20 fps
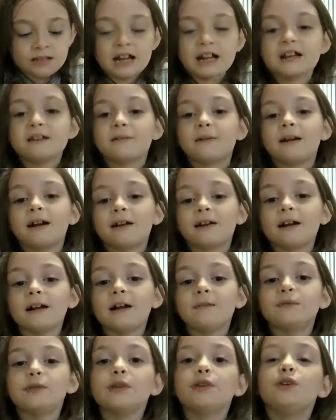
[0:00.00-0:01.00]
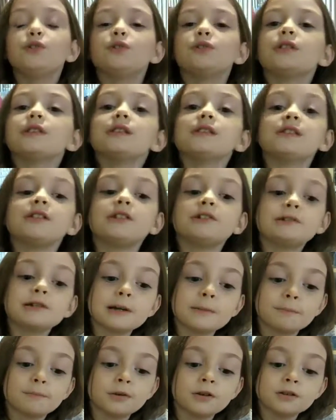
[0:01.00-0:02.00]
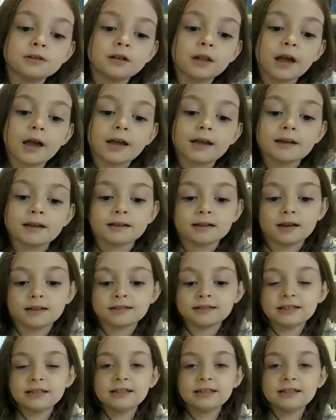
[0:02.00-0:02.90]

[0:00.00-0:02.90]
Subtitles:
Daddy, I have to use secret like a